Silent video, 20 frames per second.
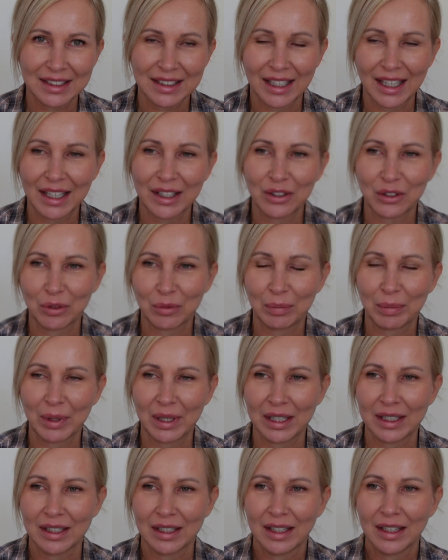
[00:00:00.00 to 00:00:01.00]
title,
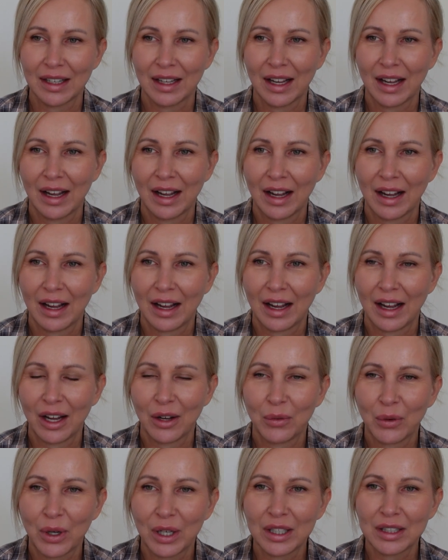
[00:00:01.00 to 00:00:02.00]
but I
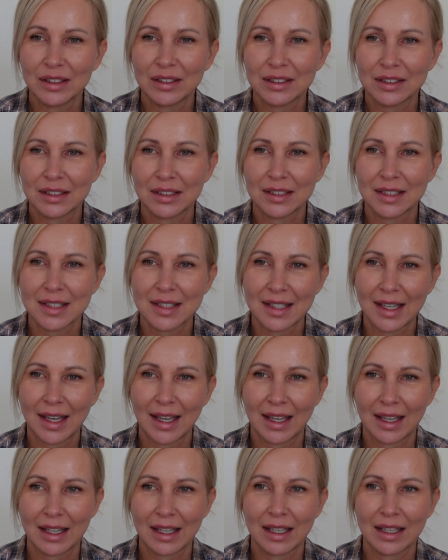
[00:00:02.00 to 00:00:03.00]
want to
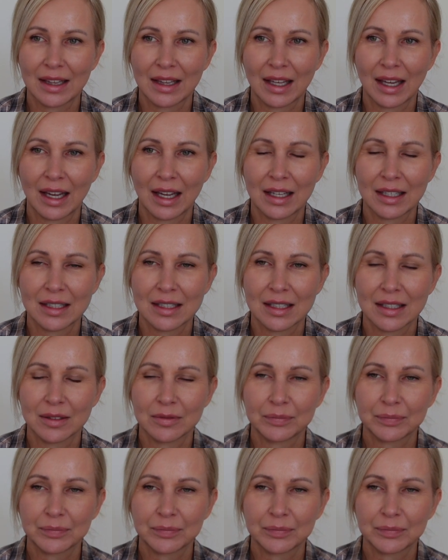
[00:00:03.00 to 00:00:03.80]
say that